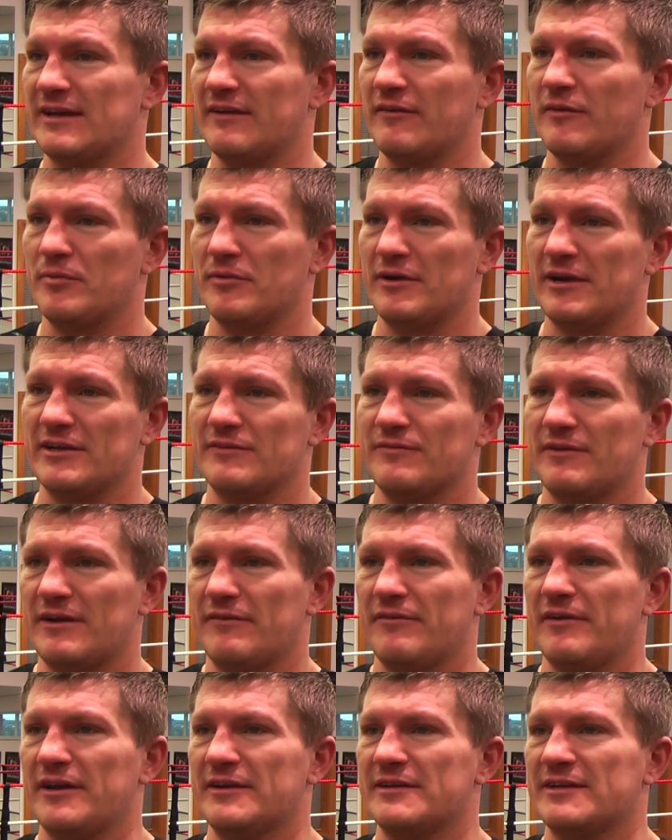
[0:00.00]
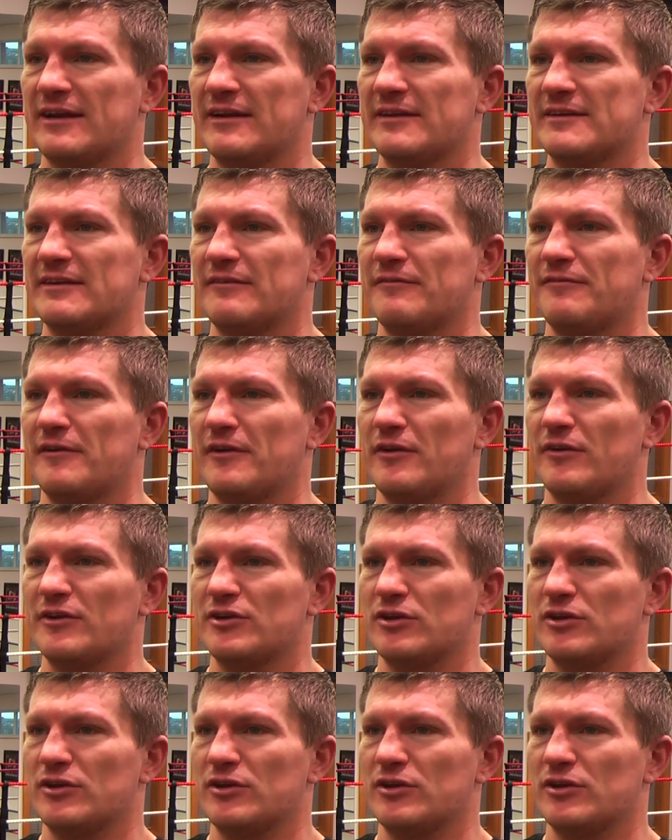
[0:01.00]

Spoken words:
David Price is a very, very talented fellow.